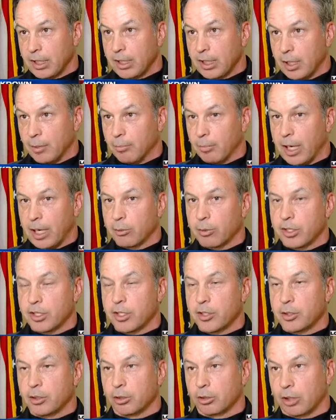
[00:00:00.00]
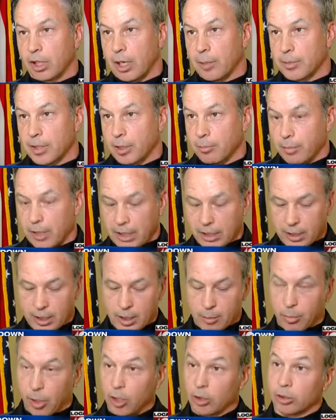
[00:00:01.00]
And by residual crimes, I mean
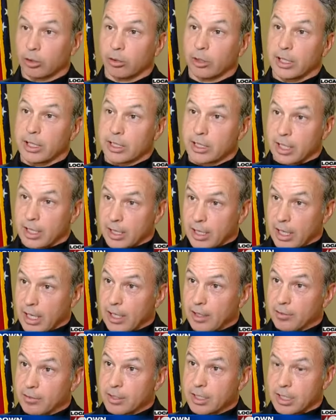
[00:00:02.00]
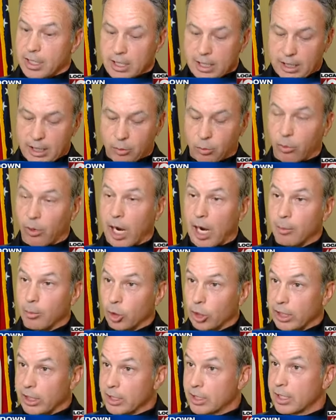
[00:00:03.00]
the burglaries, the thefts, the
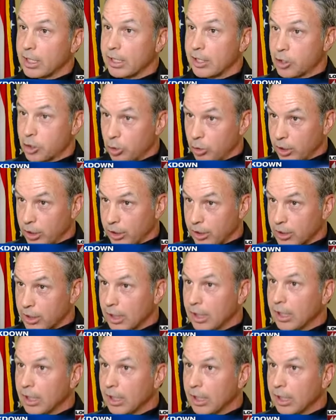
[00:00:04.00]
robberies, the shootings.